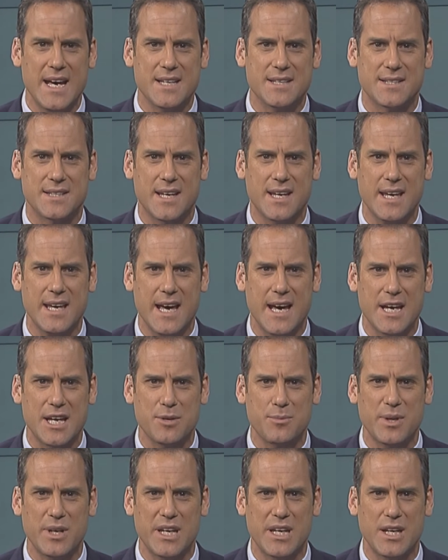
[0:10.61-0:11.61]
It's the key
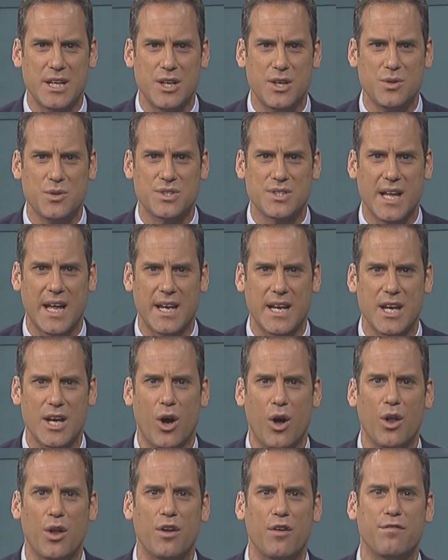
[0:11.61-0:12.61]
argument in a new
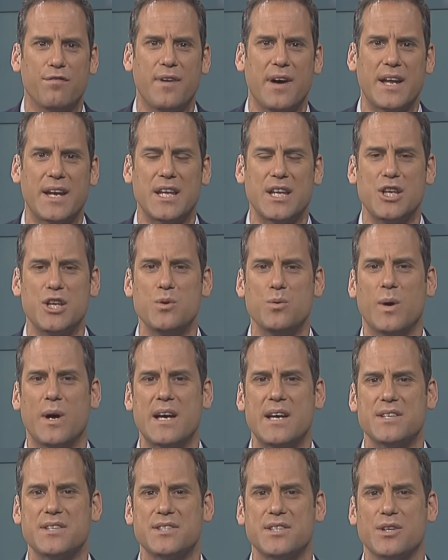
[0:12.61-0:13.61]
study on finding new
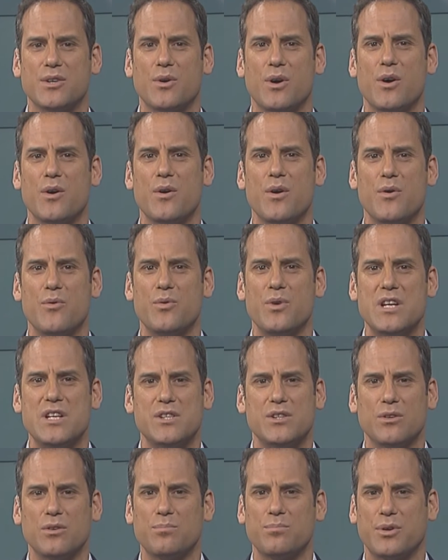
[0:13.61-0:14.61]
ways to grow
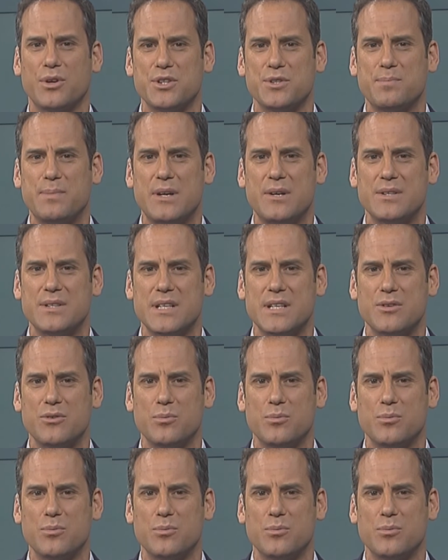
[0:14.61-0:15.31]
regional prosperity.